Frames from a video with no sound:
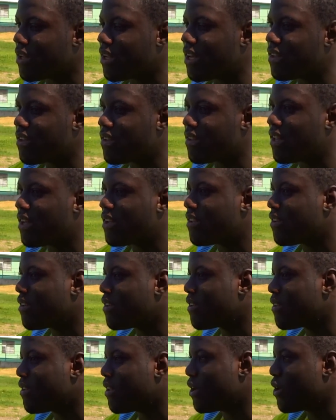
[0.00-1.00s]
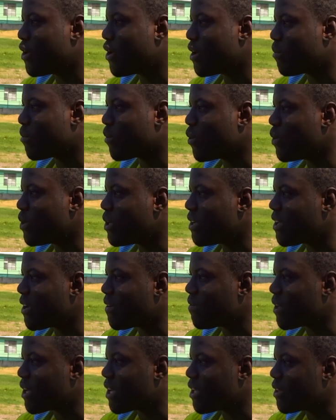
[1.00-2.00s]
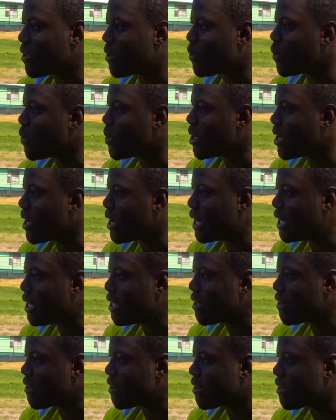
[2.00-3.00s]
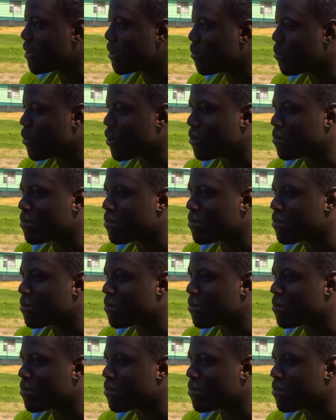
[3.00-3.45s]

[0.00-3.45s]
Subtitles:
that's just the norm. Coaches have to get to know their athletes.